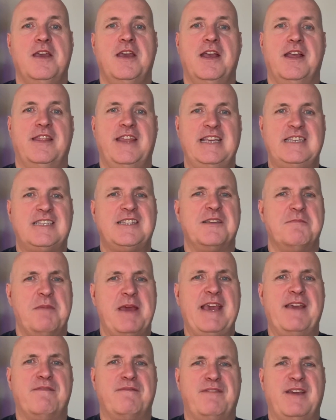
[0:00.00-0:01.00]
This to
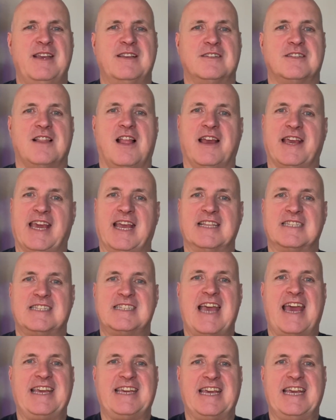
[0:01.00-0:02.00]
me feels like it's
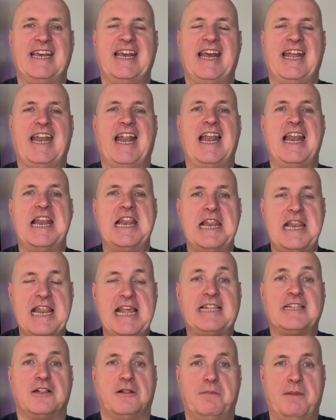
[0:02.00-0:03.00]
taking it a
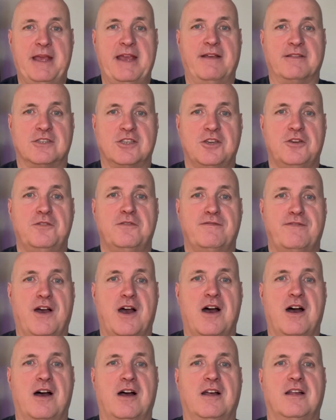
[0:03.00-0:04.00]
little bit too
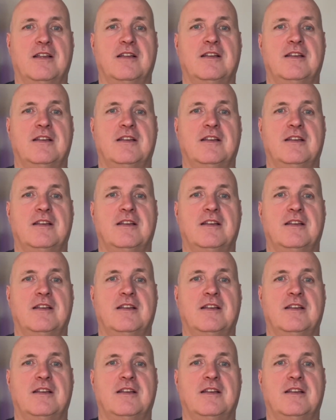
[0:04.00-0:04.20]
far.